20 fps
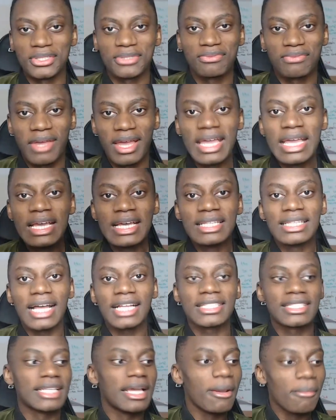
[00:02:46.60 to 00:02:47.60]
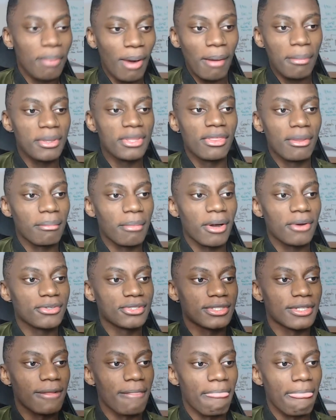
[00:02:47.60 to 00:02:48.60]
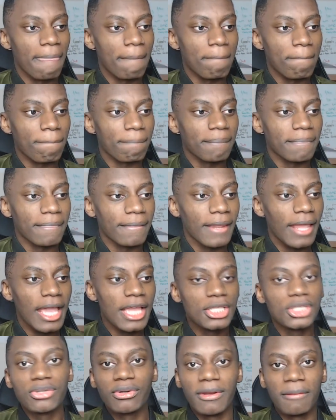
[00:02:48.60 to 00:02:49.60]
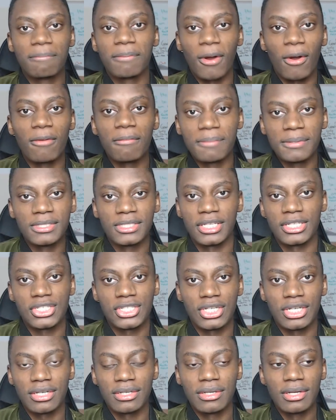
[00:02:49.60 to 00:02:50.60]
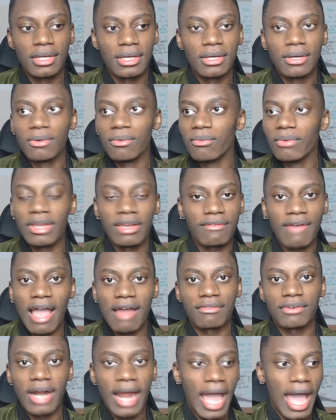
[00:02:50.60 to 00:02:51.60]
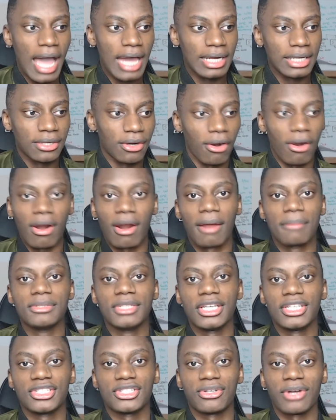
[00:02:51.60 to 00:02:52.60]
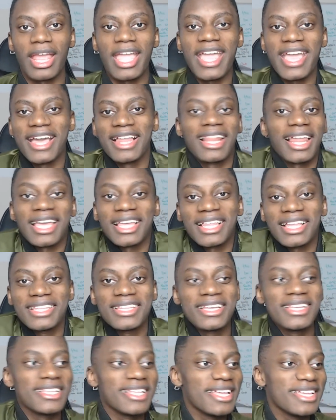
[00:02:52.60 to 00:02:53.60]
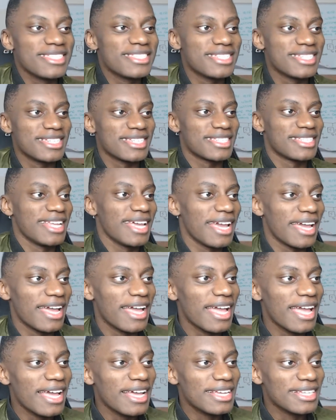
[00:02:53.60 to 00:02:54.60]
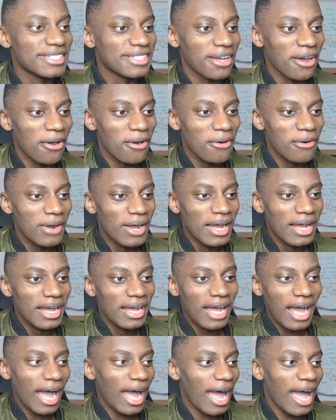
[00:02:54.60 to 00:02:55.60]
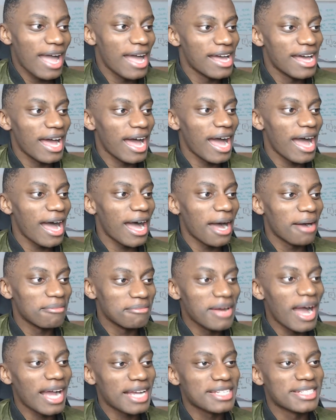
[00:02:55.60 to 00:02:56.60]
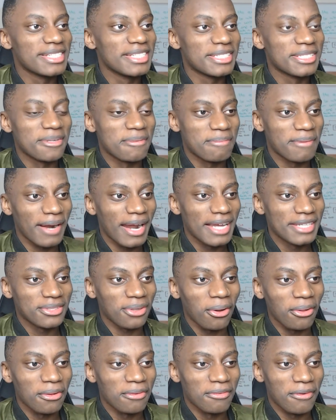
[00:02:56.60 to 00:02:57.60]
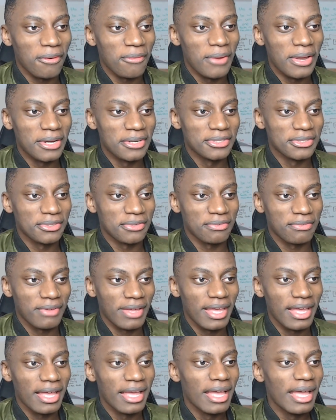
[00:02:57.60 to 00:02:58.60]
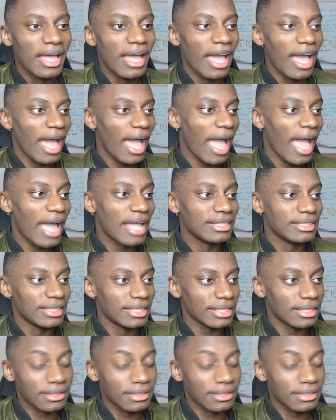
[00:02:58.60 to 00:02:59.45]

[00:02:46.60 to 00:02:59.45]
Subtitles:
fit. That's probably the most injury-prone position we have ever had in our club's history. Like, it's just it. So I'm actually surprised all of our wingers are fit. And